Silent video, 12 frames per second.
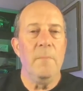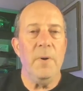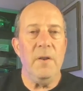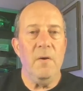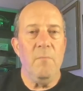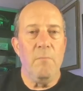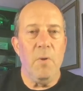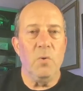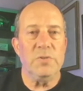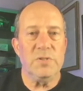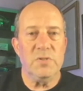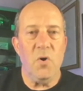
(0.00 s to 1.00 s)
but
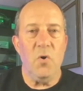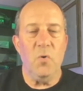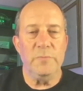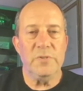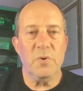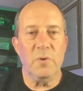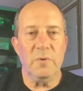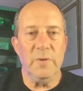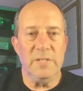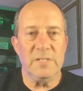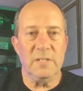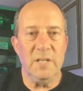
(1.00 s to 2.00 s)
most home solar
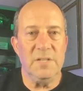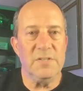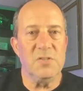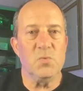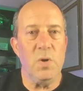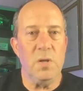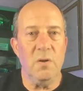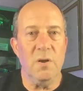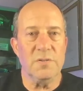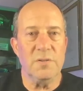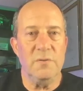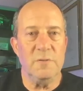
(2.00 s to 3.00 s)
installations will
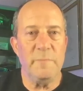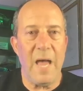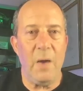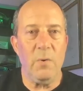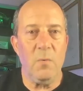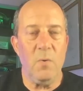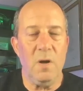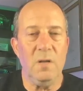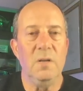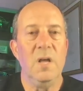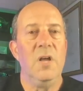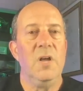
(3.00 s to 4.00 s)
also use Powerwall.